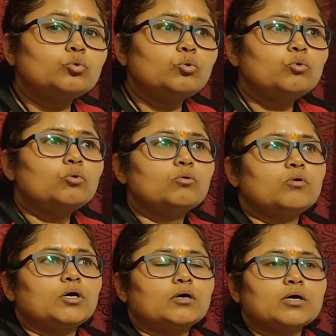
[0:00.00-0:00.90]
achieve
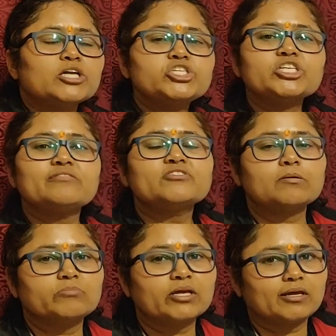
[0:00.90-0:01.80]
something in her
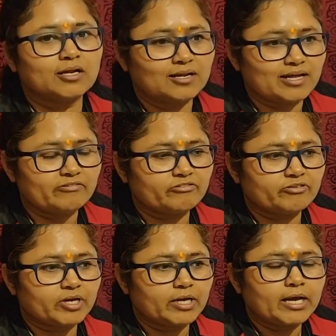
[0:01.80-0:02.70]
life.
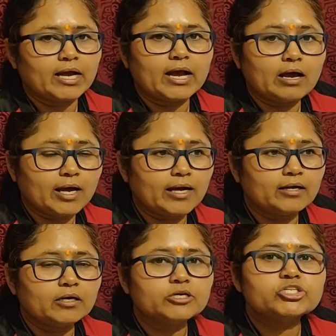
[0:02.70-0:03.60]
and she
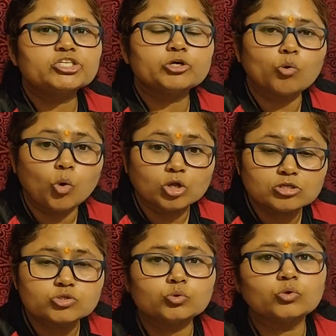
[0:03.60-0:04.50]
also
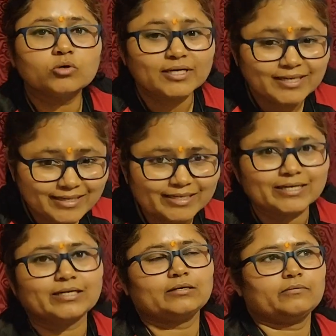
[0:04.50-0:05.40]
did it.
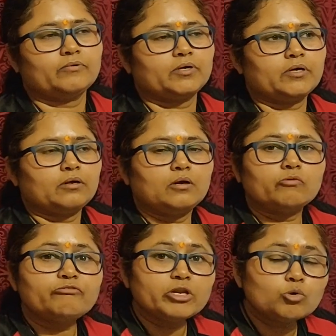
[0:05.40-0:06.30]
We know
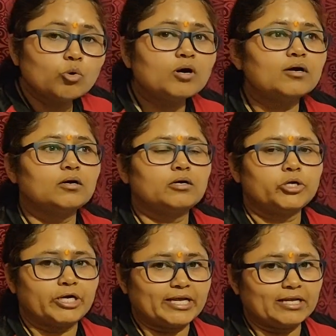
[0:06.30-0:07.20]
her today
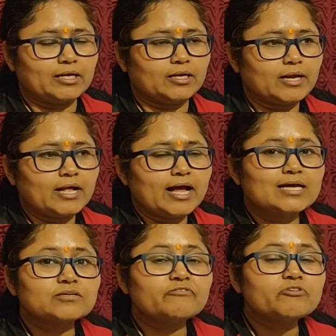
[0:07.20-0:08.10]
as a first
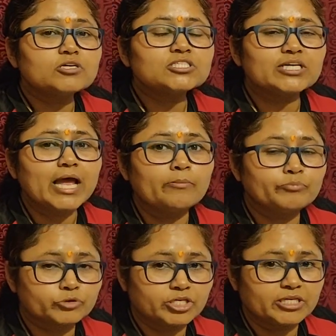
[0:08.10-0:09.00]
amputee
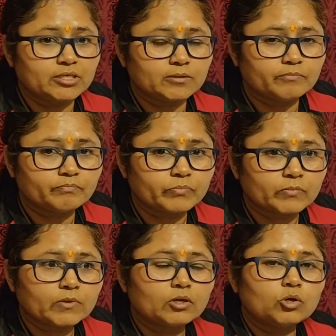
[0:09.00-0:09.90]
who
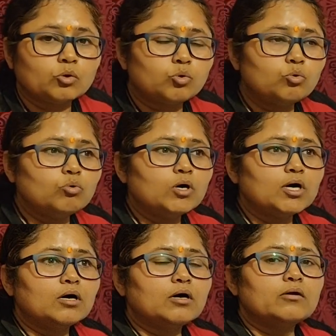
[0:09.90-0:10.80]

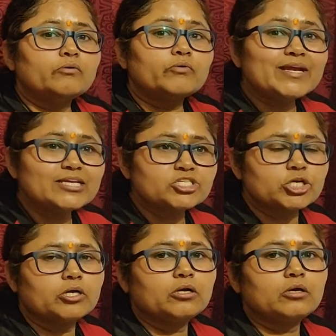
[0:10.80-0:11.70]
reached to
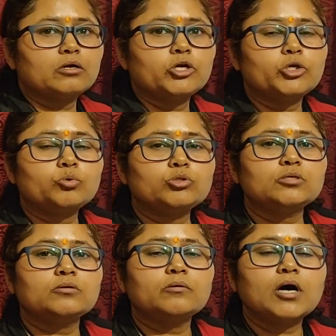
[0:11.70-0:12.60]
the
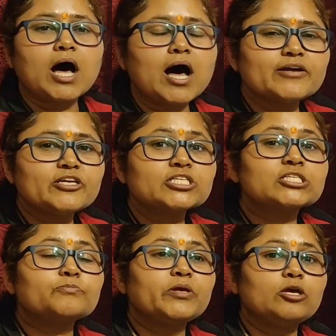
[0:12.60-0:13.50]
highest peak of the
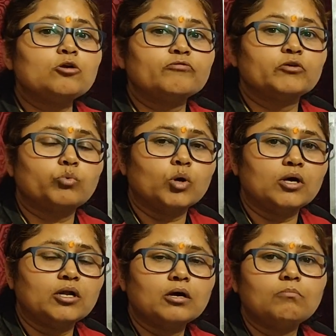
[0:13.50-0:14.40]
world, Mount
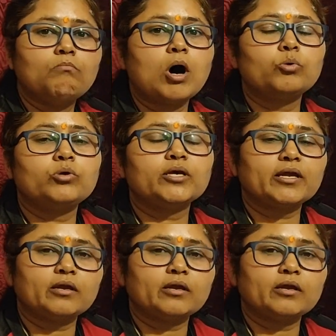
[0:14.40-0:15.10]
Everest.